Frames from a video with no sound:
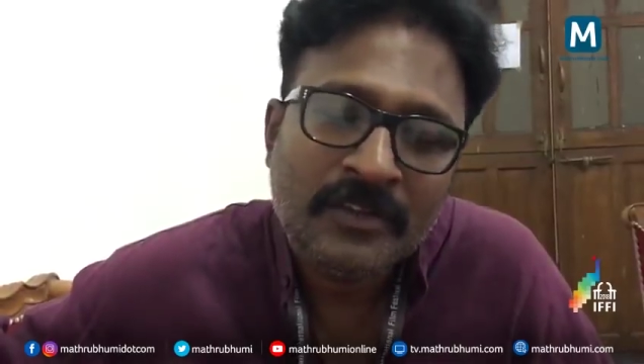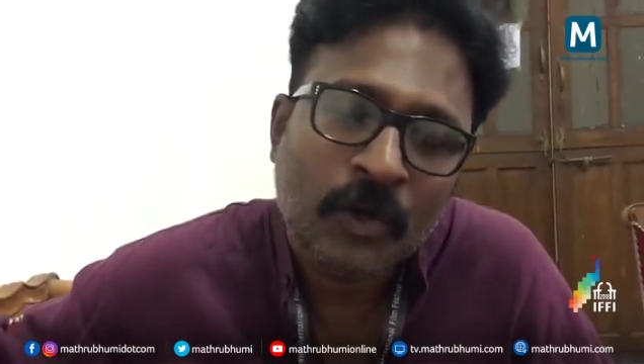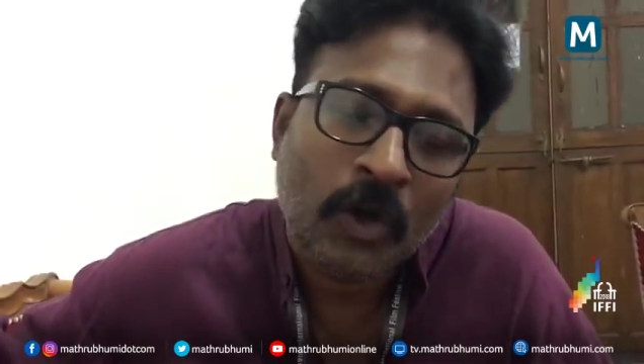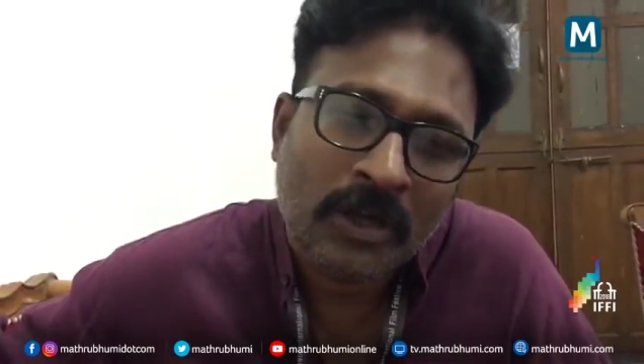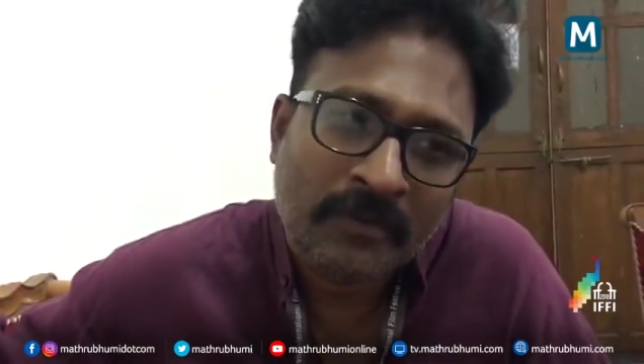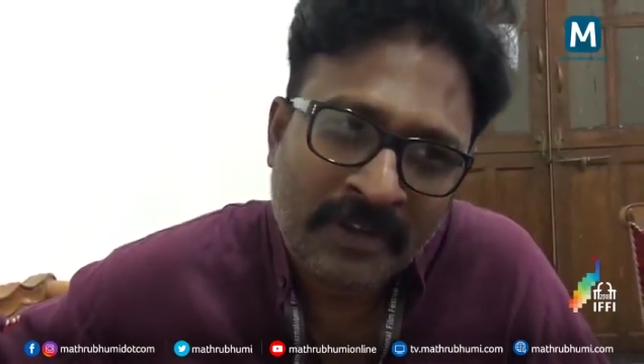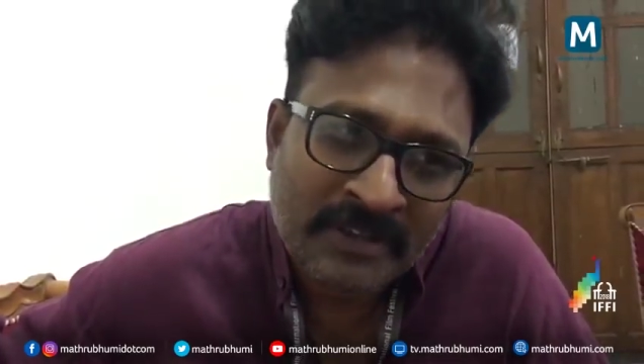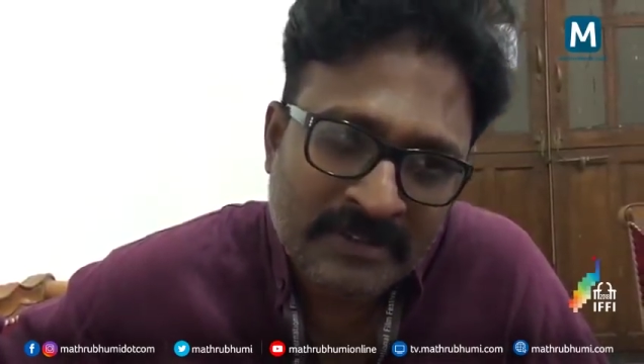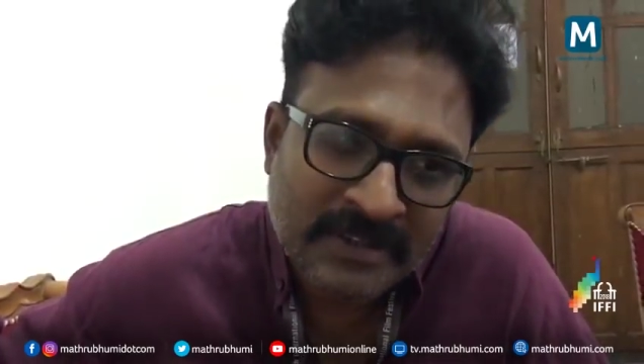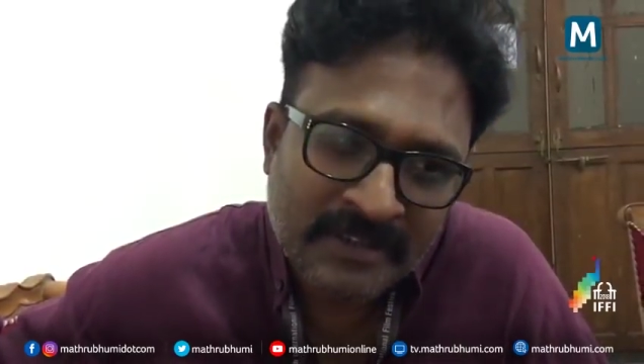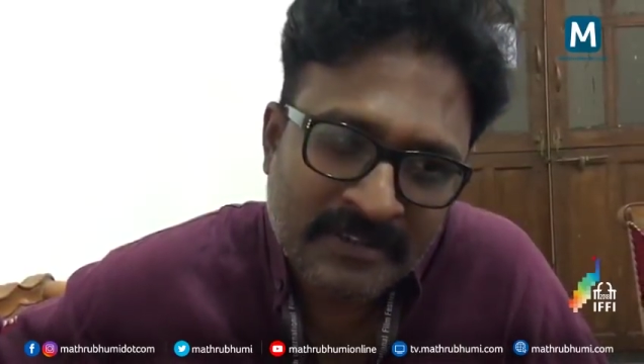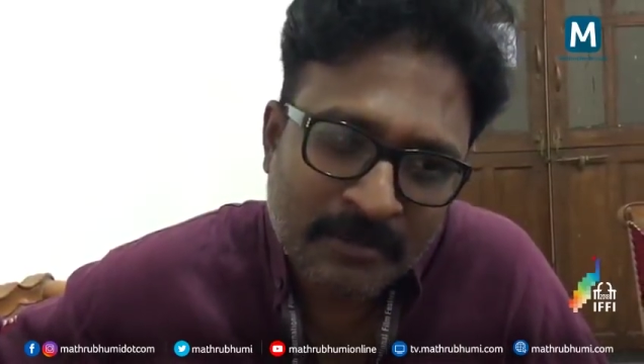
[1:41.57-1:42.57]
She always
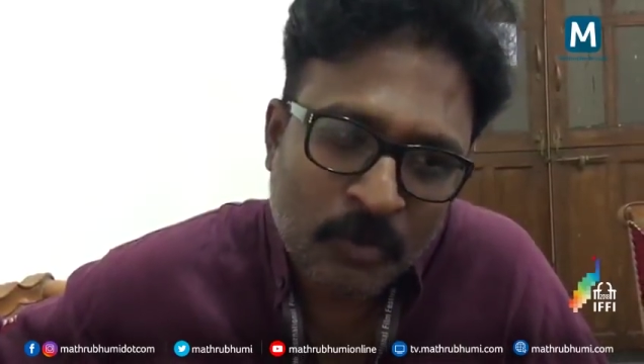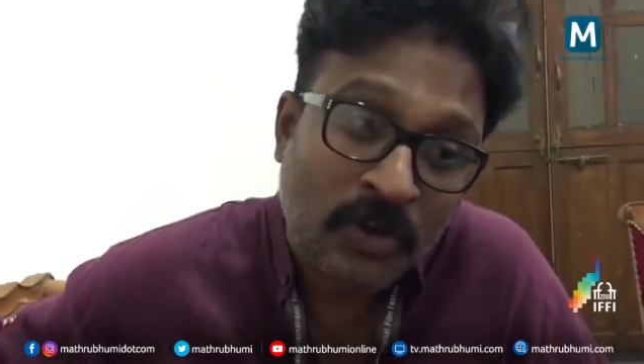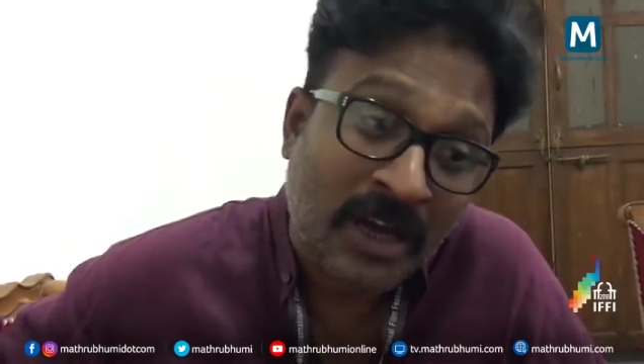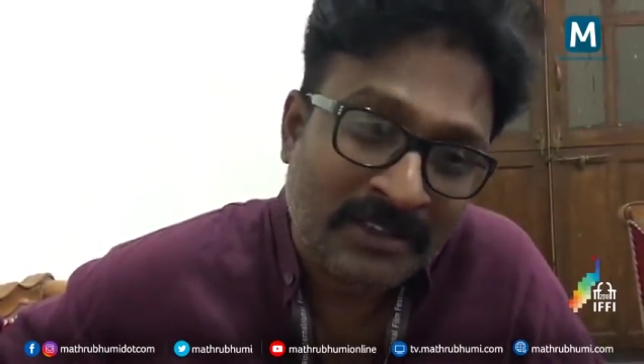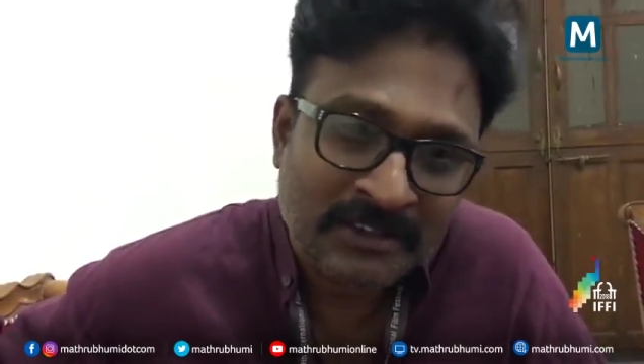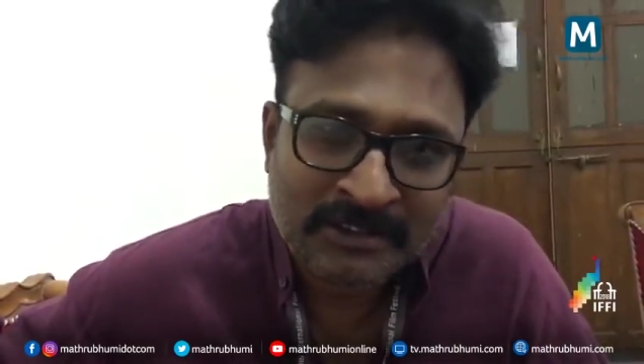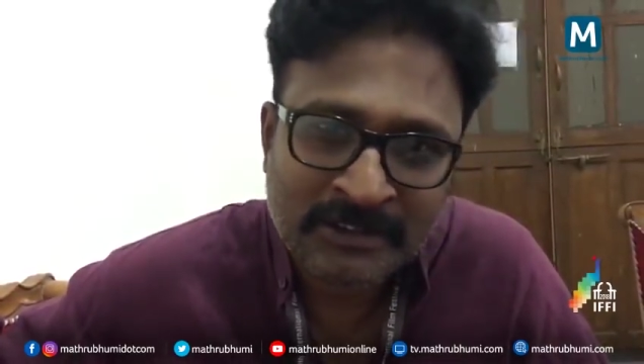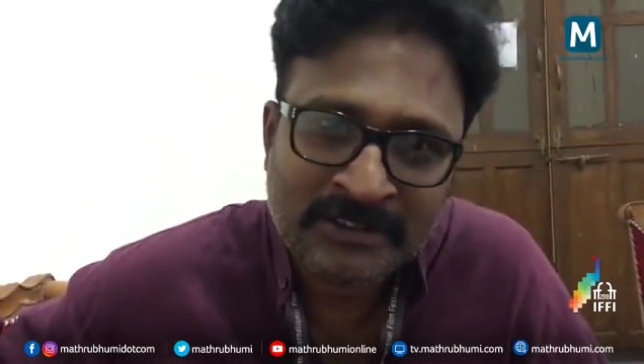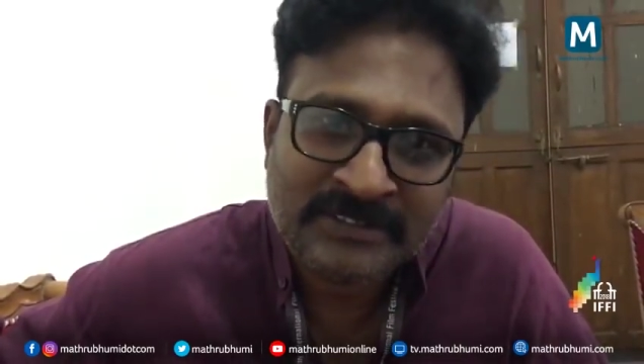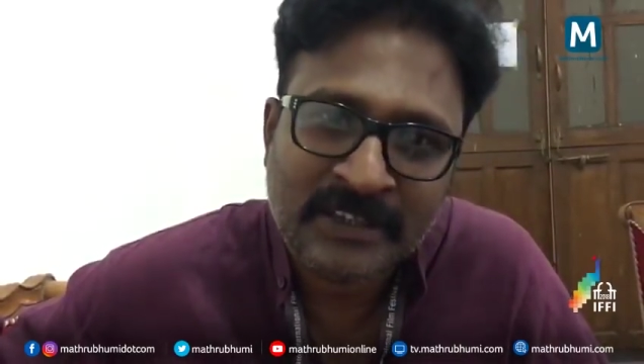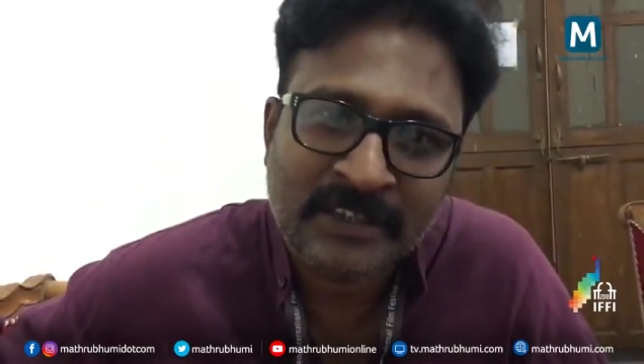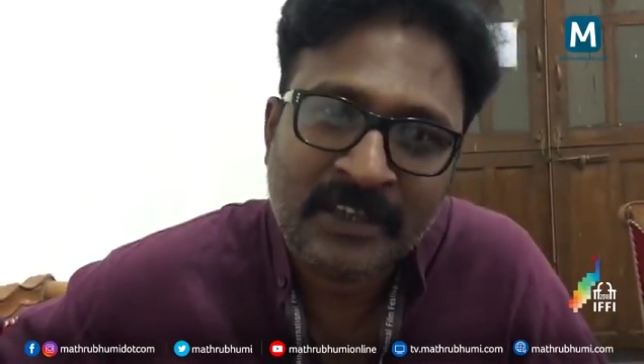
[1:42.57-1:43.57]
thinks about
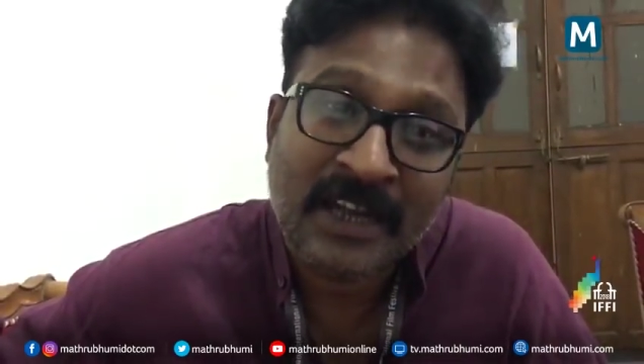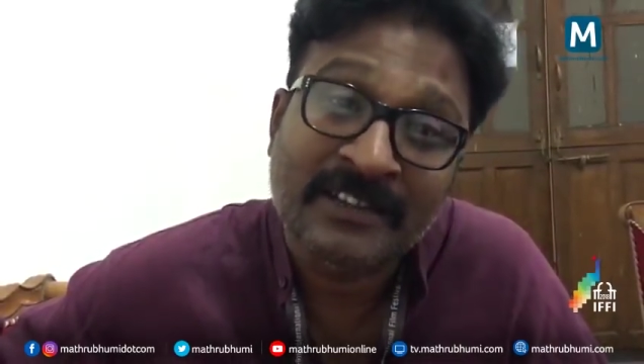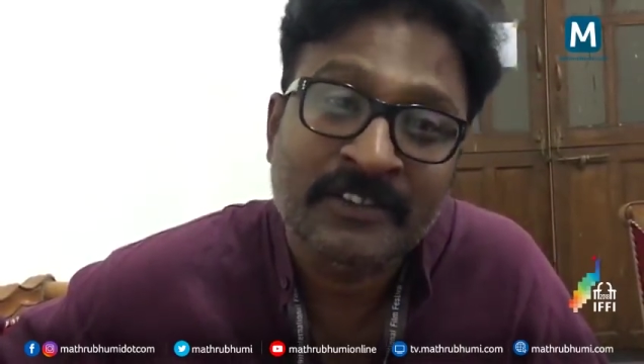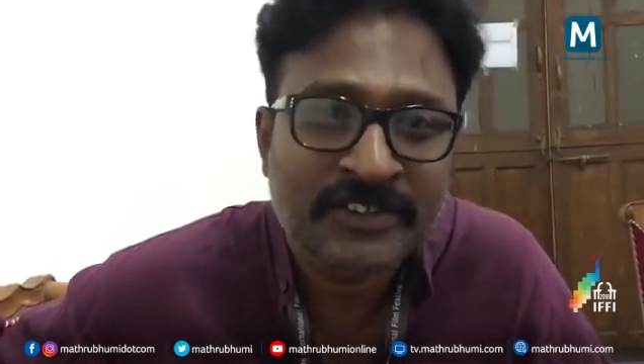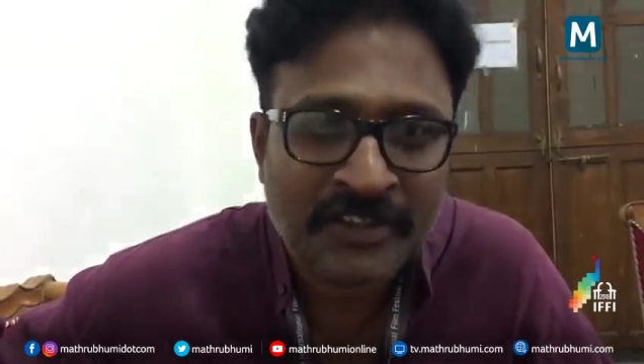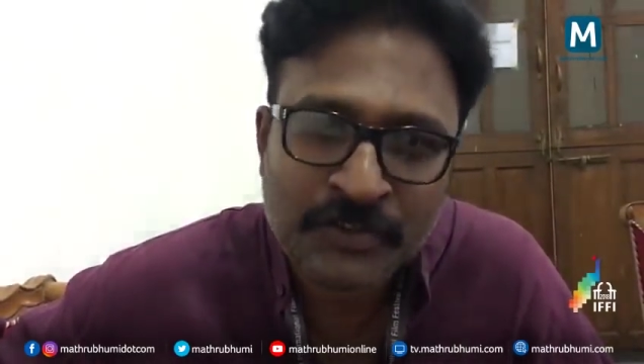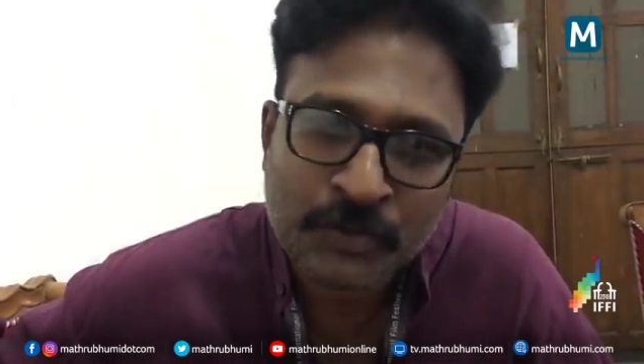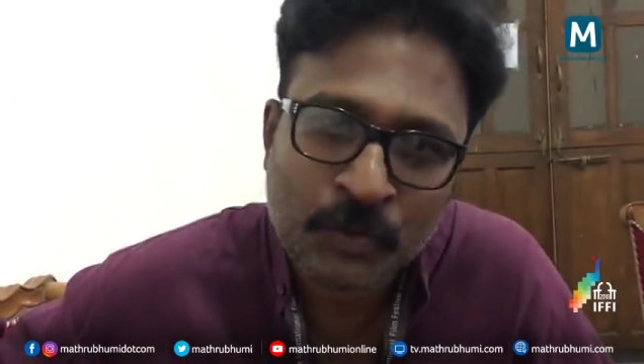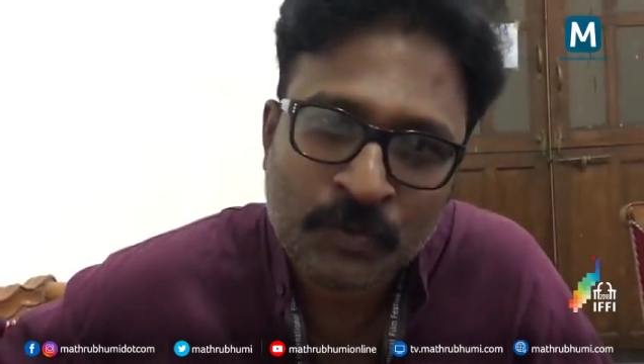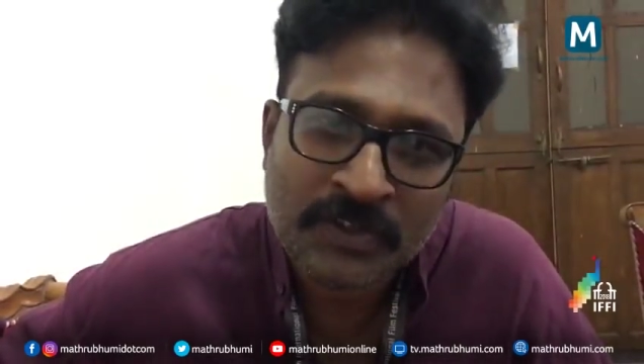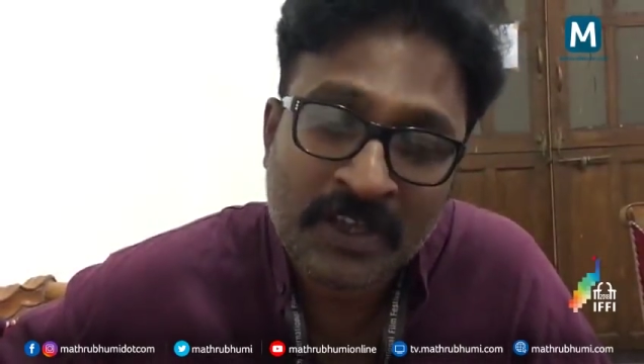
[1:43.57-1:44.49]
others and others' issues.